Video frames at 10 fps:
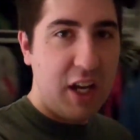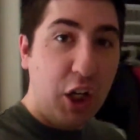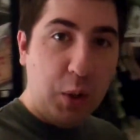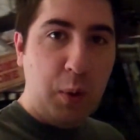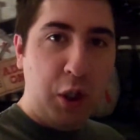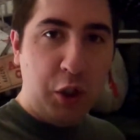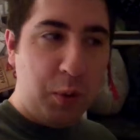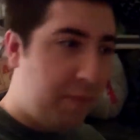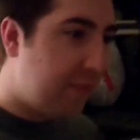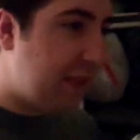
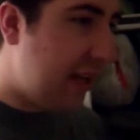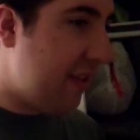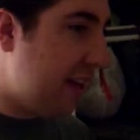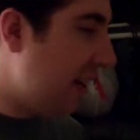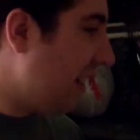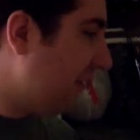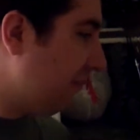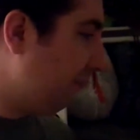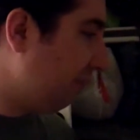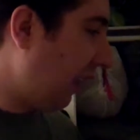Hulu, and then
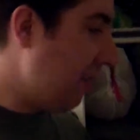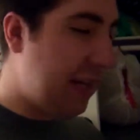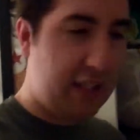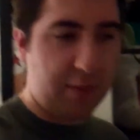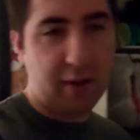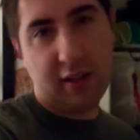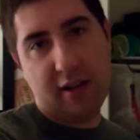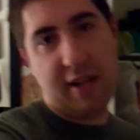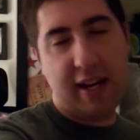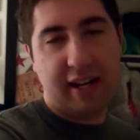um, I'm gonna get to work
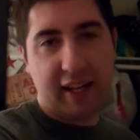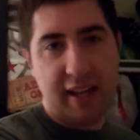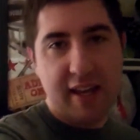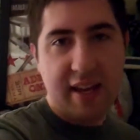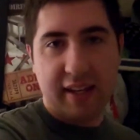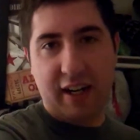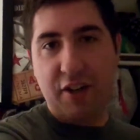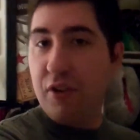on editing. Gotta do